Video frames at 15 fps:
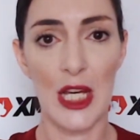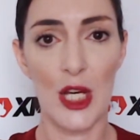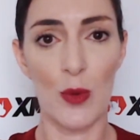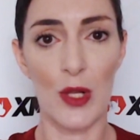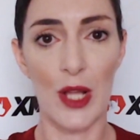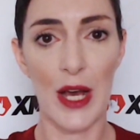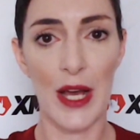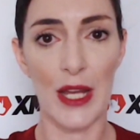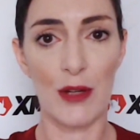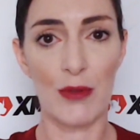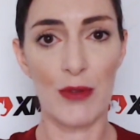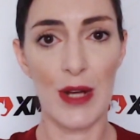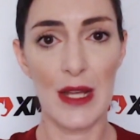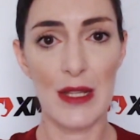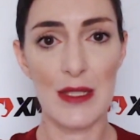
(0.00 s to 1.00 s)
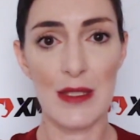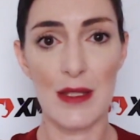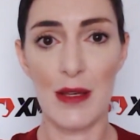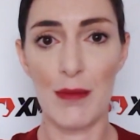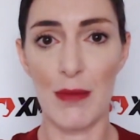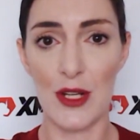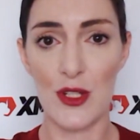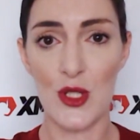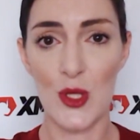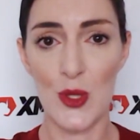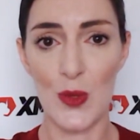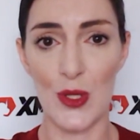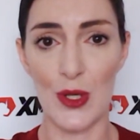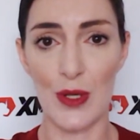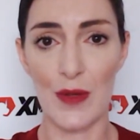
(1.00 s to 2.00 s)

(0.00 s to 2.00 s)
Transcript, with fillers: will hike rates much sooner